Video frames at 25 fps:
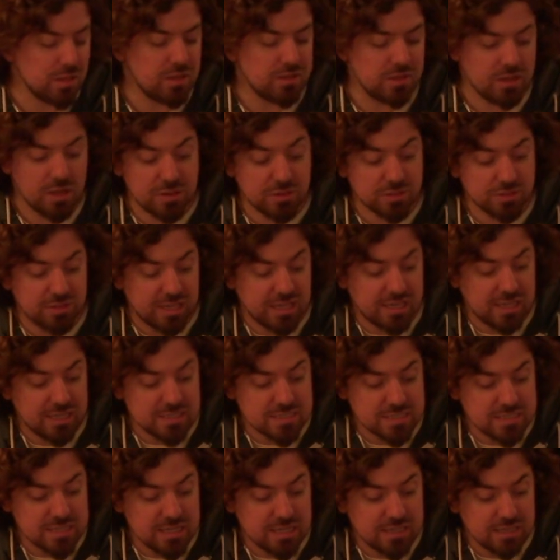The other thing
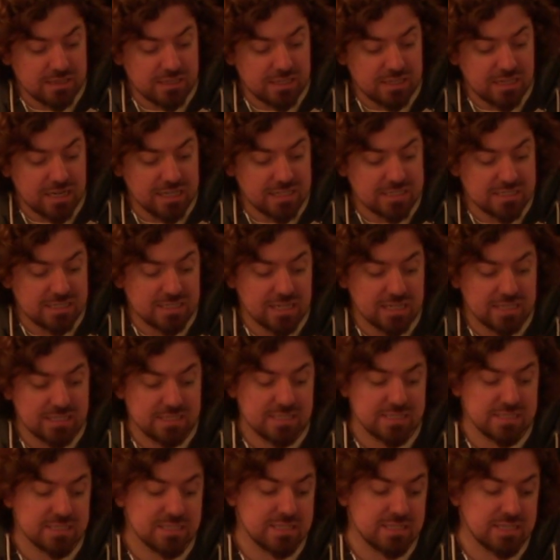is, in the
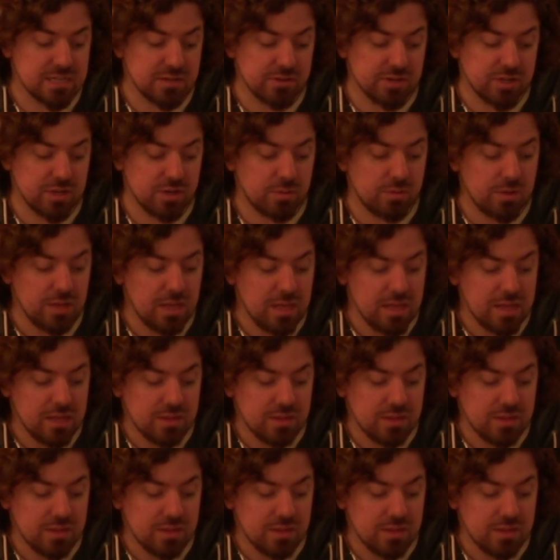1919 scenario,